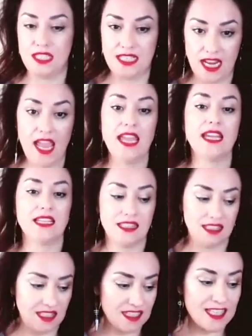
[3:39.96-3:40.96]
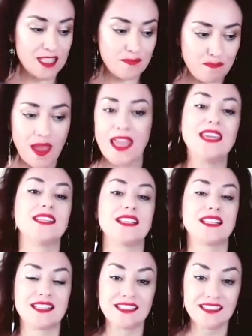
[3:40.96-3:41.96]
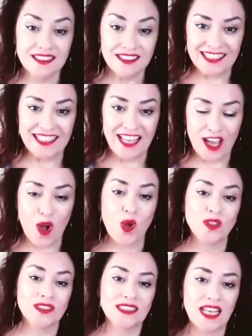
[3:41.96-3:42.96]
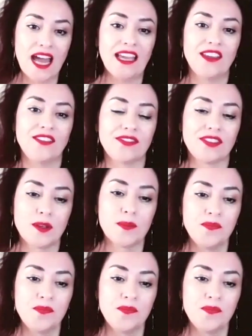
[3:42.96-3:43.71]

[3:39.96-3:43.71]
take the space in their own life.